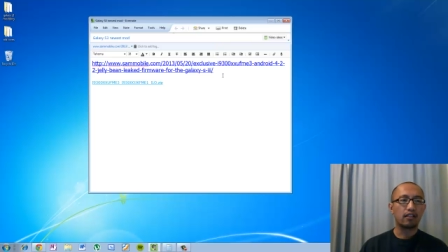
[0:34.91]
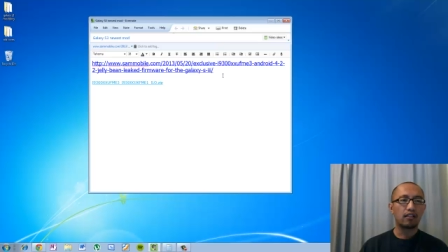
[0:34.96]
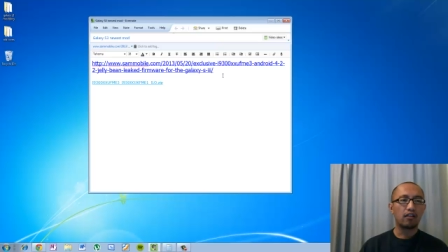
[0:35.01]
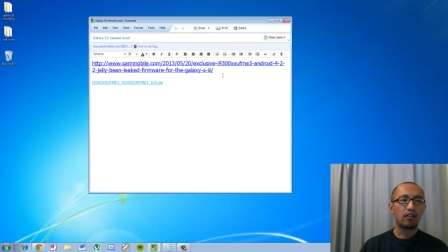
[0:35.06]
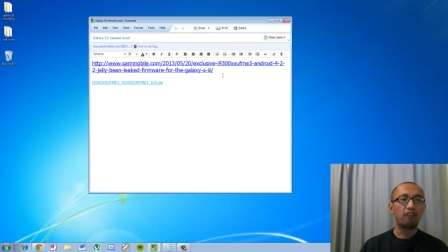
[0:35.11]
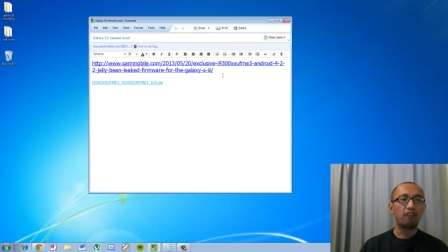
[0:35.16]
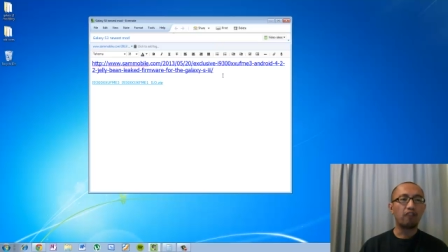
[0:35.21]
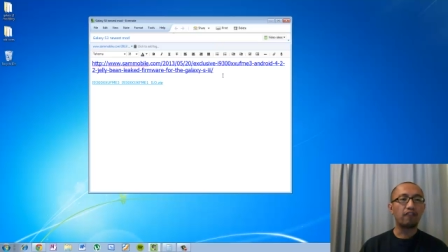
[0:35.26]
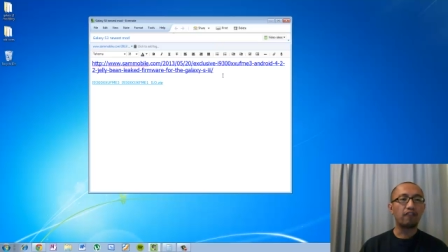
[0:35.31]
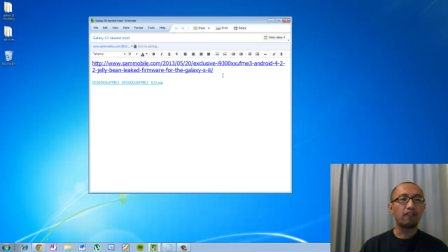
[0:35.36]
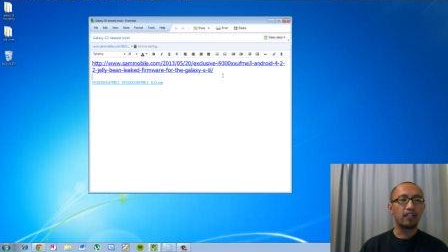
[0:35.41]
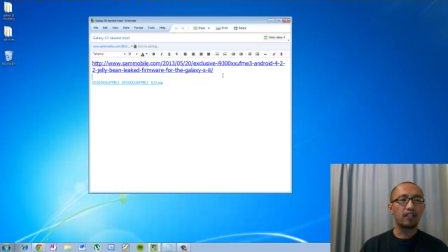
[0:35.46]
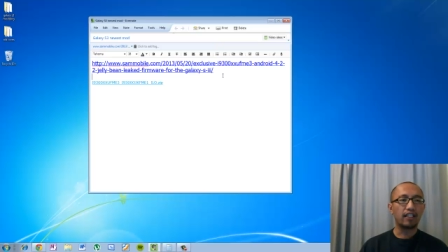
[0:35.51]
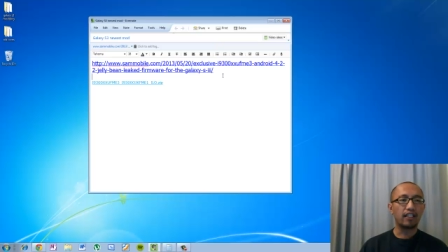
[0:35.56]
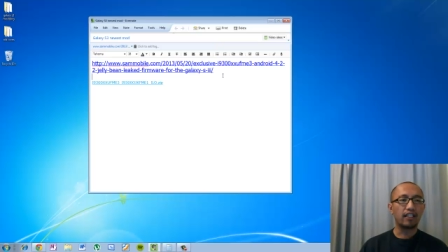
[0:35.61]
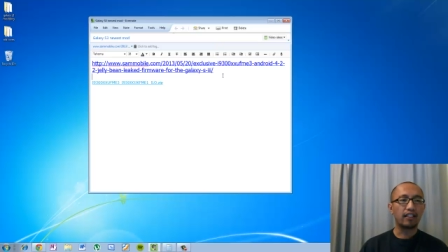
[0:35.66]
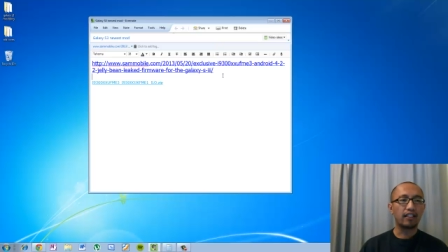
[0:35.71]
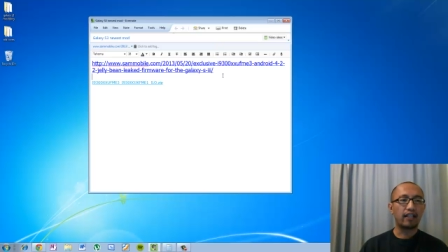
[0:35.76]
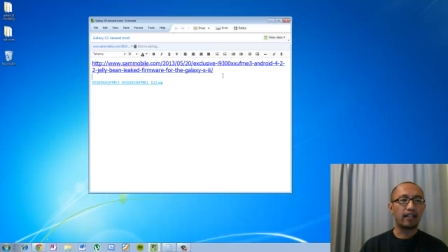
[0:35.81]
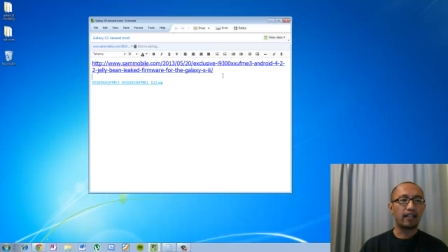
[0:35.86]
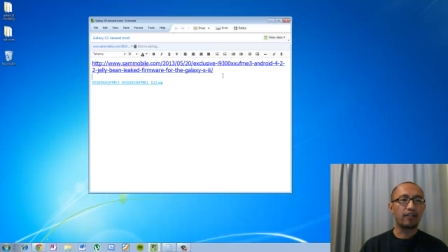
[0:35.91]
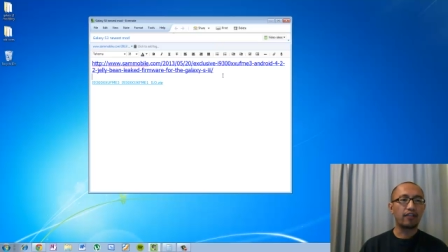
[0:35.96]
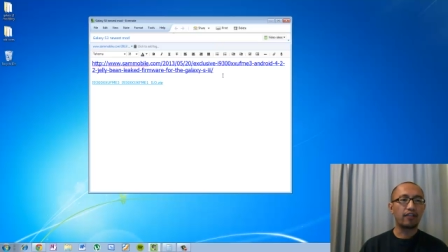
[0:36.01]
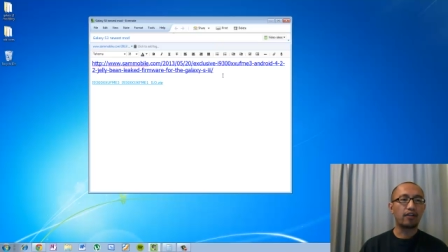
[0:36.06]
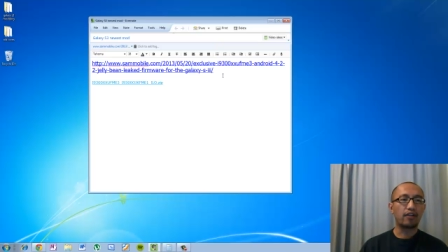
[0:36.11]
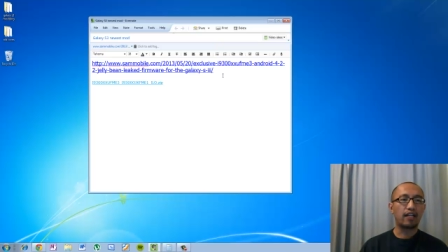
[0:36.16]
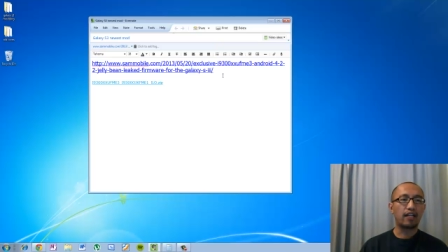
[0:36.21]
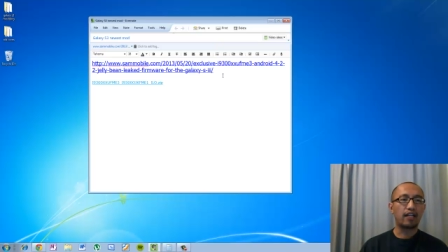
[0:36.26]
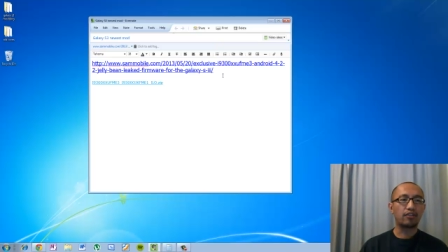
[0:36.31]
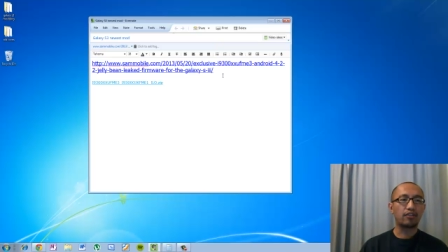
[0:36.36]
hopefully get you
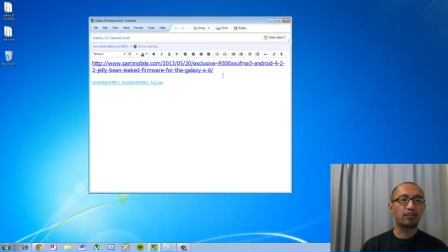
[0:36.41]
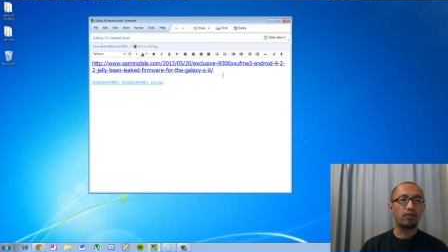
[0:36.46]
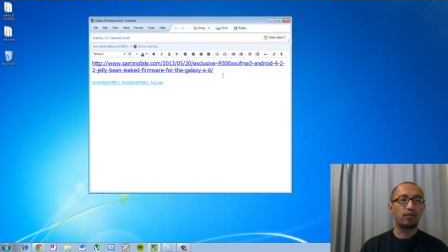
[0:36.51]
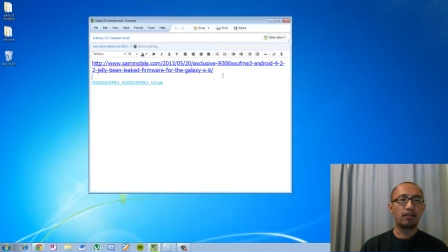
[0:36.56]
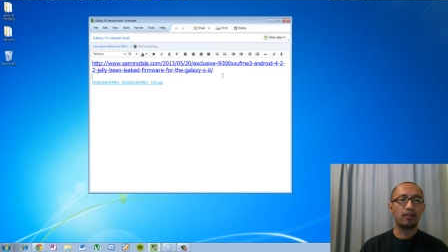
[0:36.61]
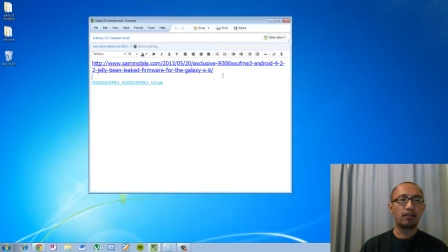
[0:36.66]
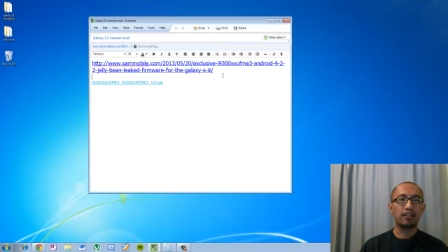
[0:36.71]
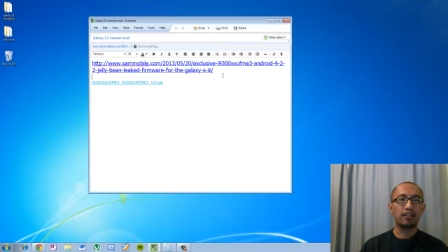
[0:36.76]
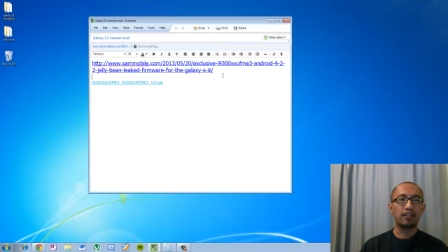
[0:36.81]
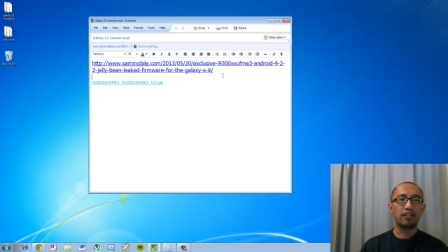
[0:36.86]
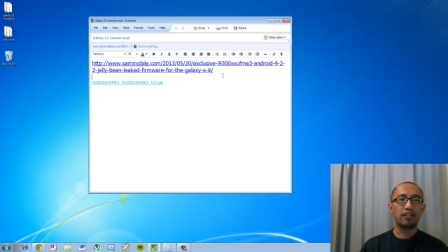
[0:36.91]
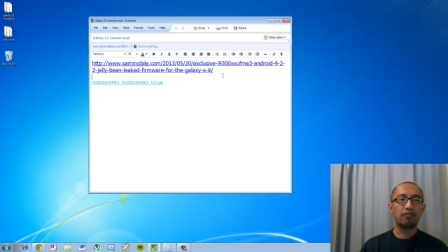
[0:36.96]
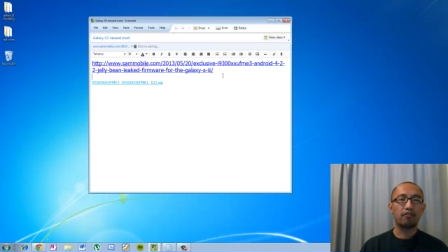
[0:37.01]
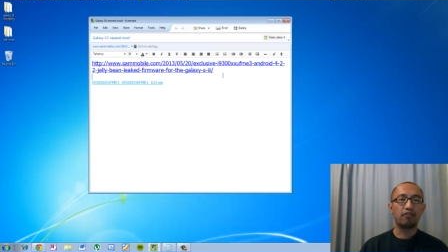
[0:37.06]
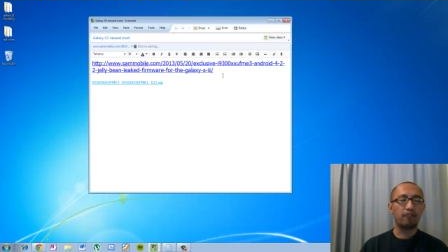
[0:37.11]
guys all on the new